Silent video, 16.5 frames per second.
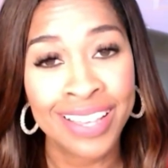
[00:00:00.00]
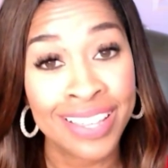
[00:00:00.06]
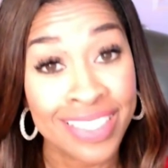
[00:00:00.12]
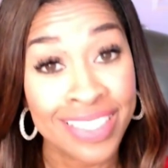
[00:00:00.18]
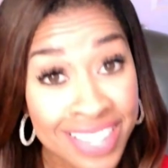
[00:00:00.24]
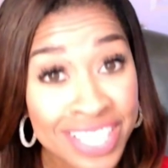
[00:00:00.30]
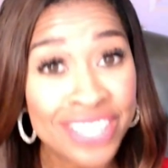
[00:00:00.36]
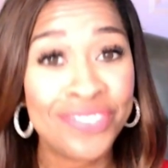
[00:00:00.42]

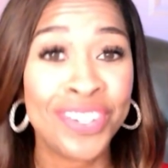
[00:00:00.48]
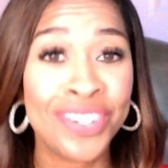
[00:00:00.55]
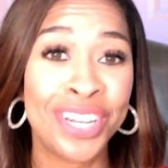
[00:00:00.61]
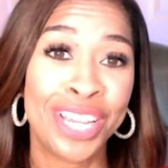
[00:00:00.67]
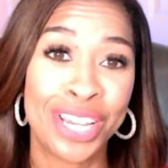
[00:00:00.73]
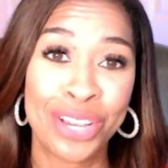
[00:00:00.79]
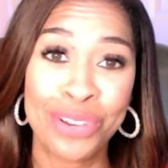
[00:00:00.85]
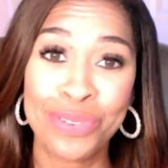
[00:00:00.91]
this
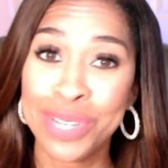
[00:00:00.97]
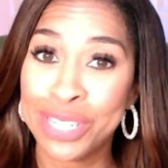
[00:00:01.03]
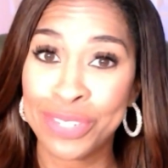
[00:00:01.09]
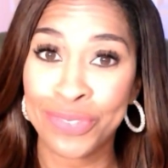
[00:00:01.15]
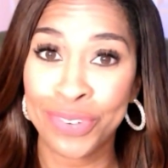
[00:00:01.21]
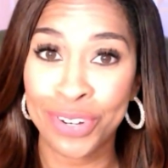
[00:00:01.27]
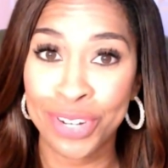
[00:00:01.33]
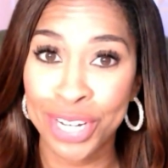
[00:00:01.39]
video is
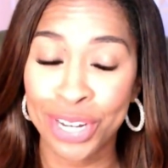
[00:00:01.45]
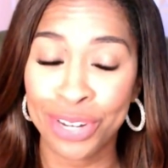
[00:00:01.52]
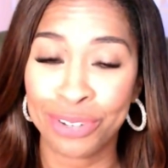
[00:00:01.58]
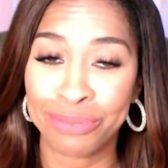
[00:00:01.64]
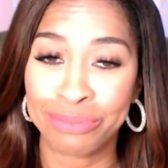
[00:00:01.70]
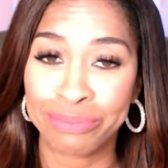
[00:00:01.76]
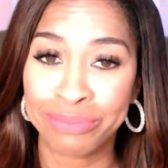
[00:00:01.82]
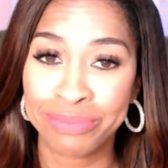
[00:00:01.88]
for
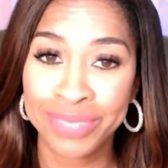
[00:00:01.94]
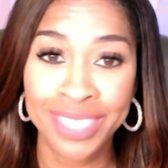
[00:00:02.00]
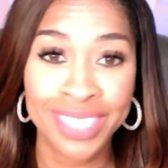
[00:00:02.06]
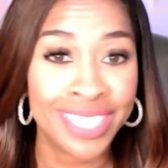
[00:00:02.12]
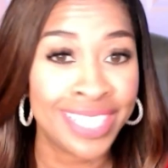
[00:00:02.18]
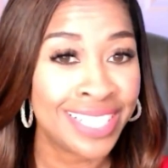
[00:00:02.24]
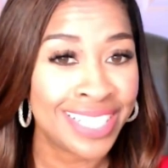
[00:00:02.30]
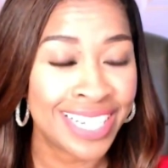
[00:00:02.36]
you.
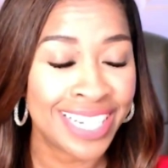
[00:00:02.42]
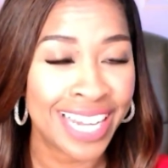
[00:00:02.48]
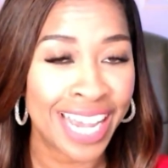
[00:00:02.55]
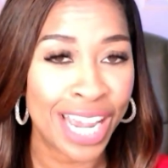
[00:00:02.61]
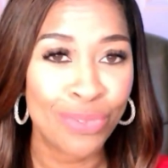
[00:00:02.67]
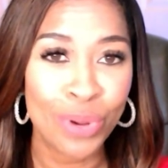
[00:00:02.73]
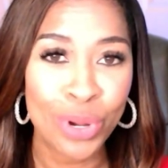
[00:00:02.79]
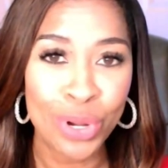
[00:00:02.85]

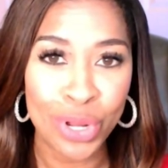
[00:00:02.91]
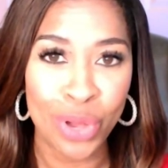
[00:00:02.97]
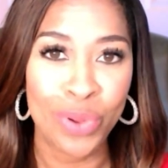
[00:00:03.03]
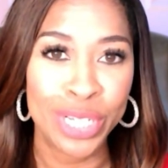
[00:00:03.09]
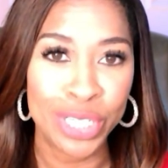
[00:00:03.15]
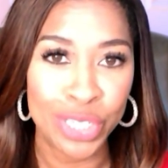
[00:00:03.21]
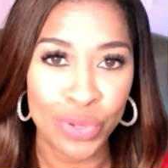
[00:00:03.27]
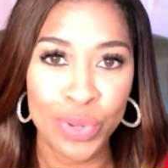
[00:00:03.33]
Today we're
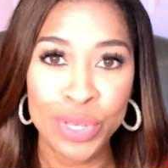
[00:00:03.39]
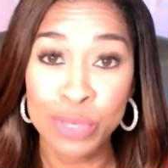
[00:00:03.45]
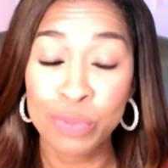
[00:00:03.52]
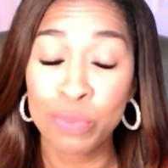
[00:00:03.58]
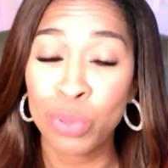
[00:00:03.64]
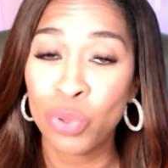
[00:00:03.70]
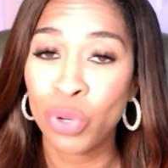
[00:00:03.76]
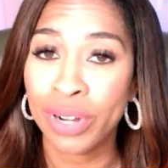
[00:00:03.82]
going to
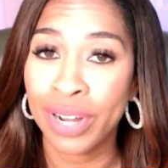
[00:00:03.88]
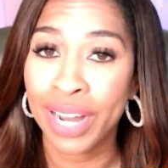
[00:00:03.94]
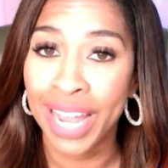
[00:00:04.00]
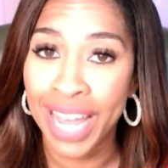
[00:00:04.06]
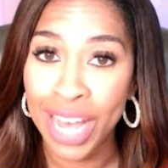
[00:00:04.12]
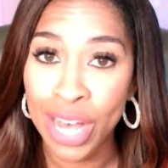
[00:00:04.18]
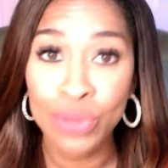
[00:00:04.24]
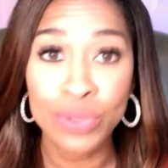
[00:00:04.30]
explore
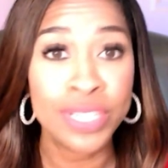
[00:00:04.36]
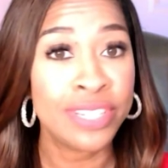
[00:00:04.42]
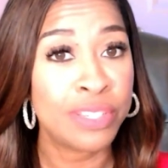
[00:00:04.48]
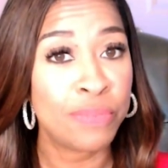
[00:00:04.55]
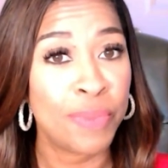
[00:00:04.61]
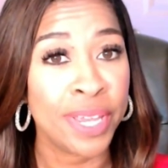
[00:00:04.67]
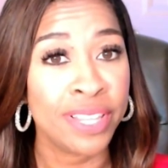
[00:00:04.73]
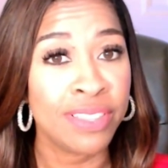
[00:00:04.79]
how to
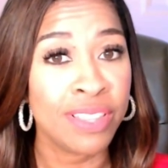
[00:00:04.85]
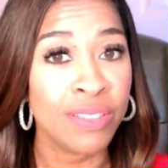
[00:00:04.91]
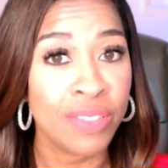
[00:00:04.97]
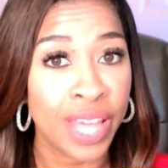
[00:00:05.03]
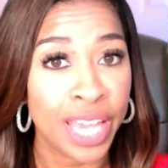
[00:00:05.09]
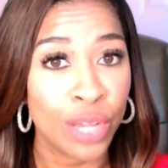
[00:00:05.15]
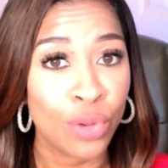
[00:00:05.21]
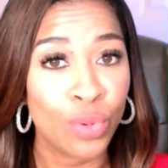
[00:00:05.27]
speak the
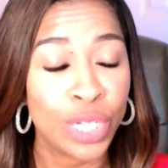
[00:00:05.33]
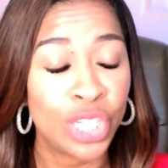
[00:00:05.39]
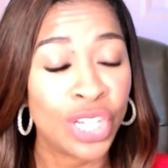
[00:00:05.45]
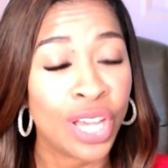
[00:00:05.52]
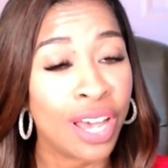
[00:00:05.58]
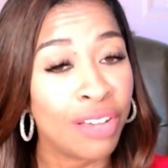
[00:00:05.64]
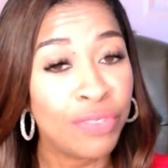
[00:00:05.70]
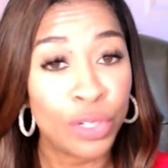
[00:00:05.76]
language
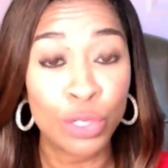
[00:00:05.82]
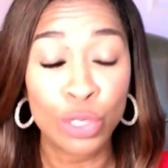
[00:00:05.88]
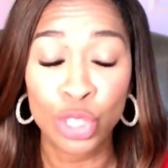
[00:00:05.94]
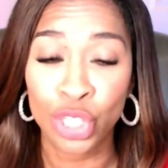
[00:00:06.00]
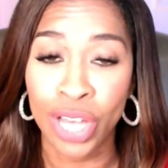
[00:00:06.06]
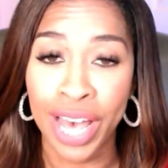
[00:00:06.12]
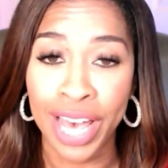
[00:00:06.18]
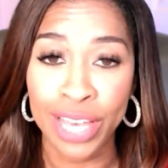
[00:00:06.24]
of your
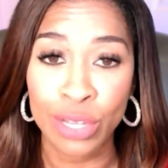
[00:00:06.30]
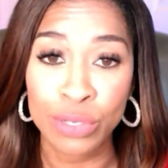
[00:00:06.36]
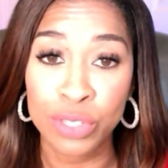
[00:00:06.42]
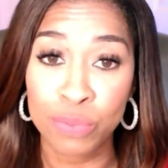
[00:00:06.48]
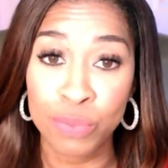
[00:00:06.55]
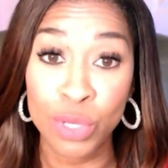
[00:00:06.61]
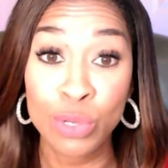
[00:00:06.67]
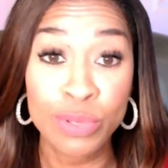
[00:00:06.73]
child's
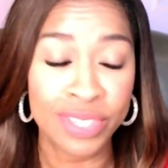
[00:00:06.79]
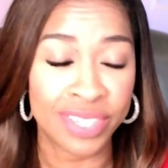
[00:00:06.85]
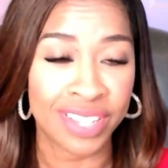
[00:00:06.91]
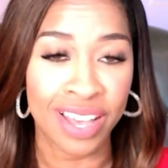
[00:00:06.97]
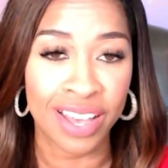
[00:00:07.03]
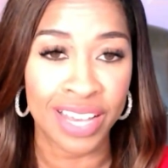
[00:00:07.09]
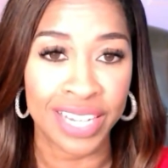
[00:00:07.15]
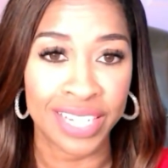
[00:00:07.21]
moon
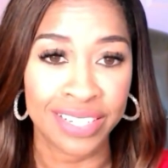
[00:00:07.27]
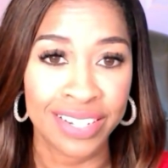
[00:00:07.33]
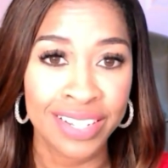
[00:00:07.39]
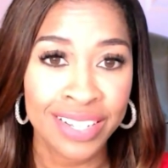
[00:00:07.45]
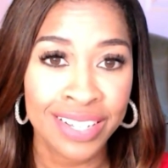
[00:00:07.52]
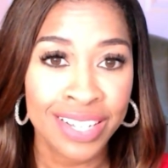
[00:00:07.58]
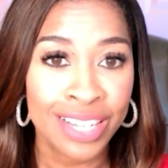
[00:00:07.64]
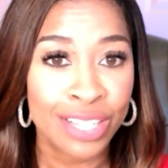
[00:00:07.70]
sign
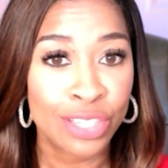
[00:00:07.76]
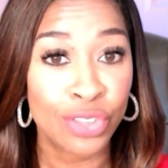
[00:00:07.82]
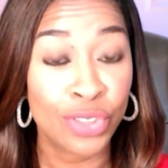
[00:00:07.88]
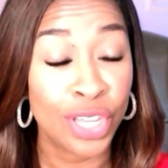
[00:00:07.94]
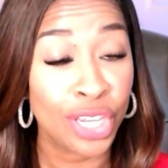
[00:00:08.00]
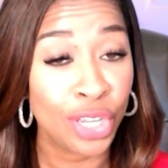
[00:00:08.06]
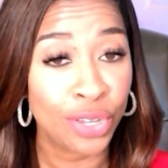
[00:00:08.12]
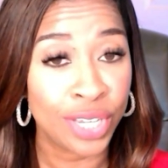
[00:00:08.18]
so
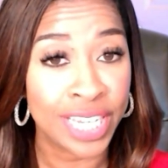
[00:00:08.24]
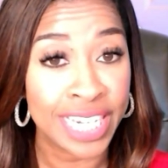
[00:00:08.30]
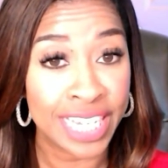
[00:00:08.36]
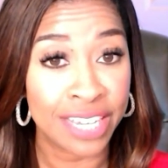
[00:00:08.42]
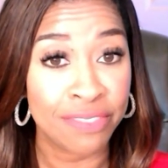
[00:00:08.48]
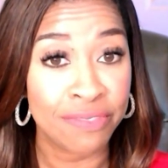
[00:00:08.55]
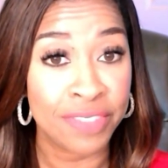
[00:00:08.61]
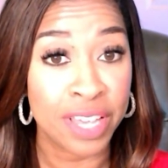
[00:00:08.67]
that you can
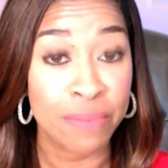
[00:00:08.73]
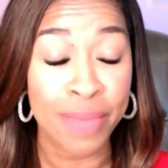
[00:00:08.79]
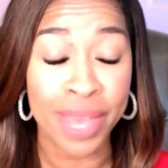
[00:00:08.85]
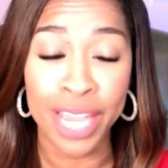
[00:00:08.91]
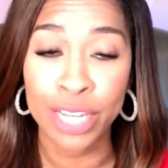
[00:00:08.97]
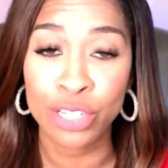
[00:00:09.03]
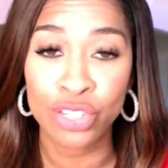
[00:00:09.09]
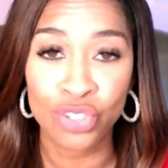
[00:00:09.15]
give them
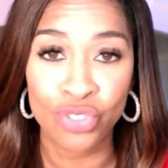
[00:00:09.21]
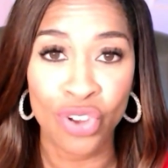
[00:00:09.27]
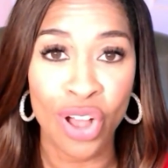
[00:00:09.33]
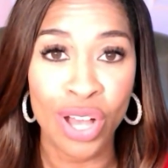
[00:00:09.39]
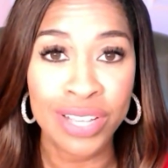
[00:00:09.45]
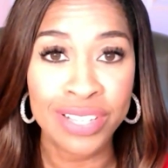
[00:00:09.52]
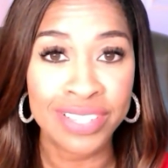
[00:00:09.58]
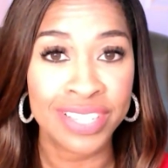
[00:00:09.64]
a
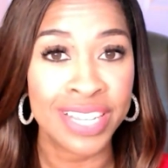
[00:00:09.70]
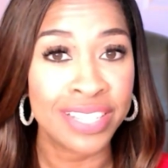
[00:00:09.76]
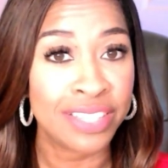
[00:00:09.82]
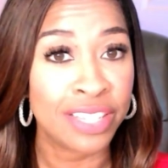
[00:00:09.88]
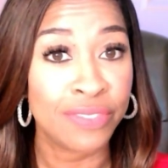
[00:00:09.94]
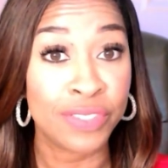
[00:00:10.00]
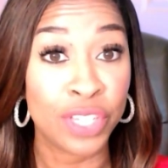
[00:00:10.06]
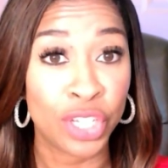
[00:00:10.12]
strong sense
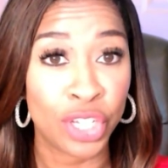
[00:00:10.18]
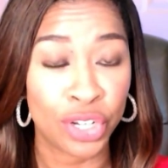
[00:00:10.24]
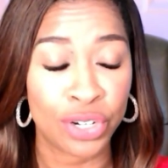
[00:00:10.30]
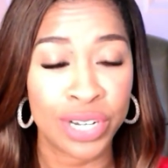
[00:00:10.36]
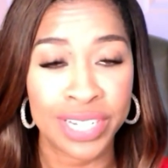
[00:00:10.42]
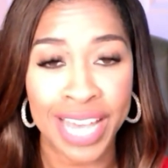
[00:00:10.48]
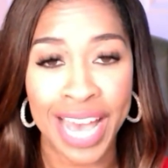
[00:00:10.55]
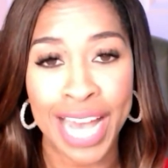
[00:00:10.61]
of secure
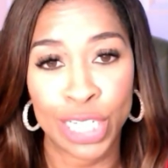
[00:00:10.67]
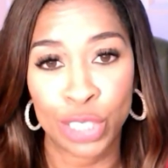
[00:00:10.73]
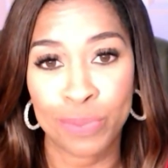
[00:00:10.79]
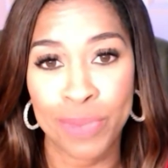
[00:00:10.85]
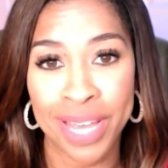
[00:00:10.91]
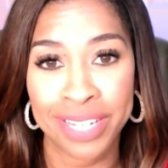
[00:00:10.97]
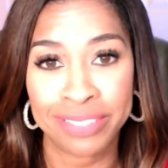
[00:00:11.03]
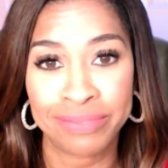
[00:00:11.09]

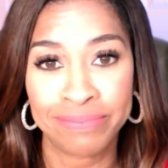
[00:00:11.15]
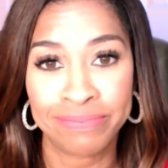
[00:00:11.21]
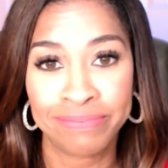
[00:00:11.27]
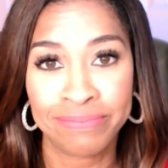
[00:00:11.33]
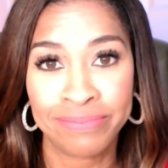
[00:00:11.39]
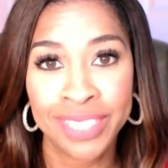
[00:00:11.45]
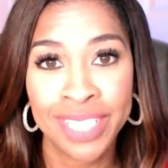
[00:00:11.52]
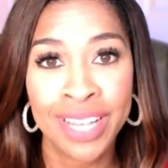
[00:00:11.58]
attachment.
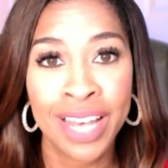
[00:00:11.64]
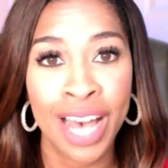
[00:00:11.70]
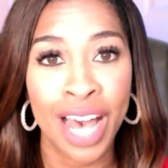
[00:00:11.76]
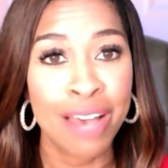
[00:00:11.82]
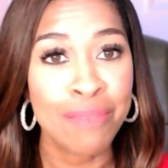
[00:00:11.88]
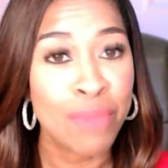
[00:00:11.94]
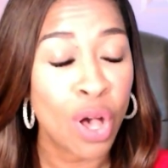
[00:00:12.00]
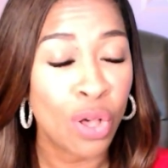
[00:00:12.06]

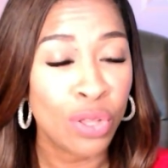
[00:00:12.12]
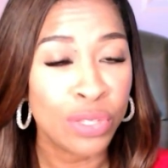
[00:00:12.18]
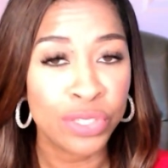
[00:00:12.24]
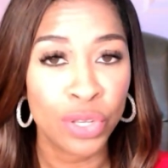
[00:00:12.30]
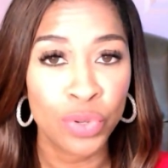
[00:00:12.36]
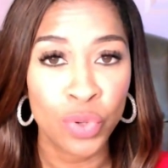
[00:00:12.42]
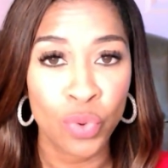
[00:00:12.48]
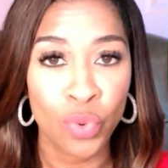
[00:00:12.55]
I'm
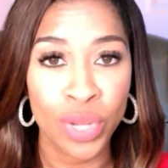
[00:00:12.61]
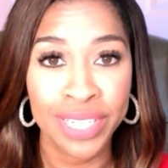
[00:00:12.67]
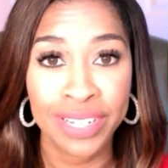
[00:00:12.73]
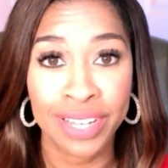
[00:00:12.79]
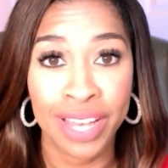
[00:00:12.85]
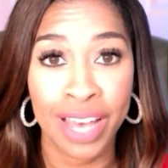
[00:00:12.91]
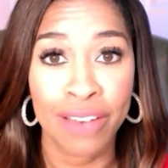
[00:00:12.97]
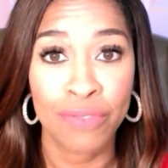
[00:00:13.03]
also going to
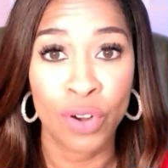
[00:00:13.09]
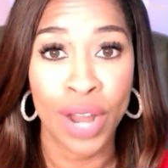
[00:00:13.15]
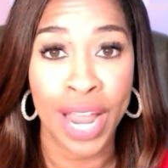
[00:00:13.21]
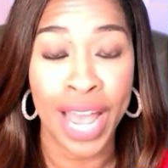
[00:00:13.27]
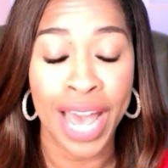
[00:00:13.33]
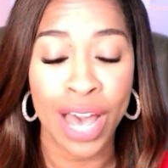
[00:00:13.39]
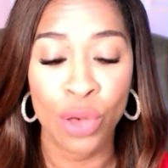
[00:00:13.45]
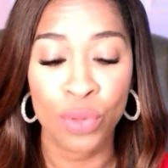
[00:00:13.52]
cover
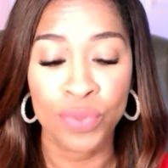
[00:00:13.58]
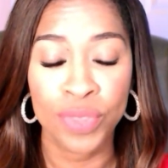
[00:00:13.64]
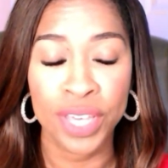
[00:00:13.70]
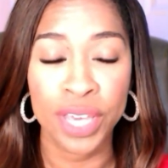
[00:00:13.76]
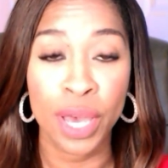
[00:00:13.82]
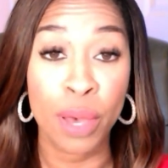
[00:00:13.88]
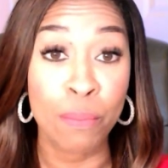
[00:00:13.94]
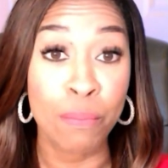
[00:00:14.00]
how
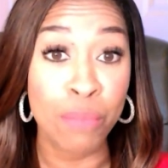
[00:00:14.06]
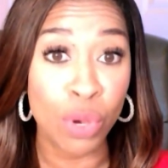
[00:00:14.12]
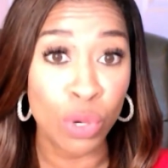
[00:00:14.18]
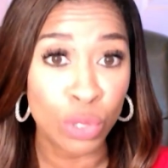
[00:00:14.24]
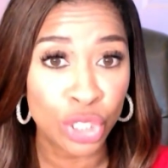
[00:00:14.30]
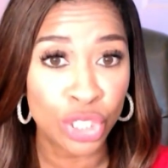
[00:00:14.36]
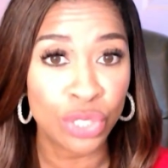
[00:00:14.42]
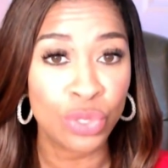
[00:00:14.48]
the
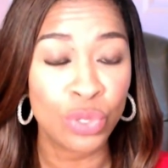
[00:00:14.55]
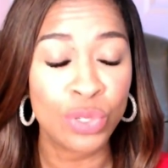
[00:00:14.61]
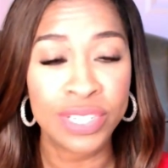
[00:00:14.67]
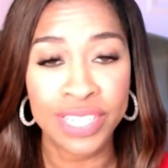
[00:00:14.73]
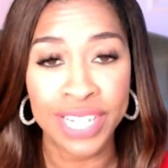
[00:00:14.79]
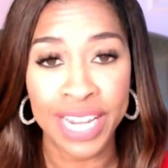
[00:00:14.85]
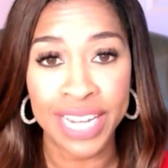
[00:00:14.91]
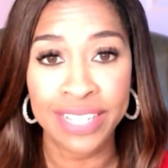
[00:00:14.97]
emotional
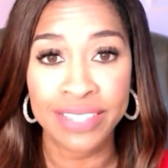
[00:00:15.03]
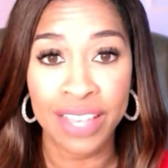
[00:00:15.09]
states